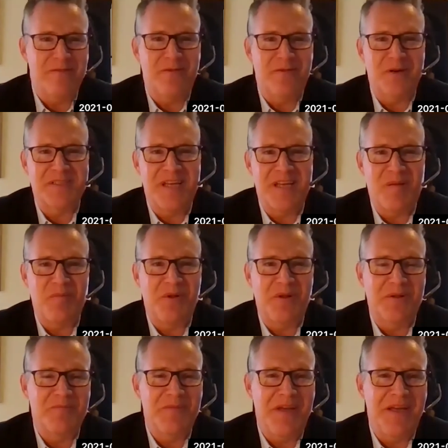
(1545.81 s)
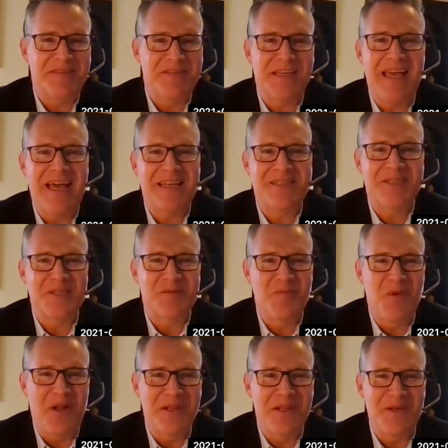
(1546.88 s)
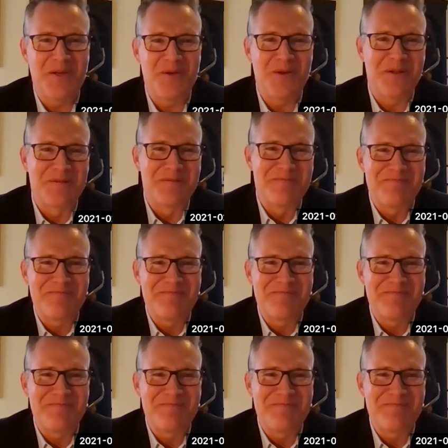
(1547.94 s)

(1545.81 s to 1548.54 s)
for example, it's a gaseous molecule.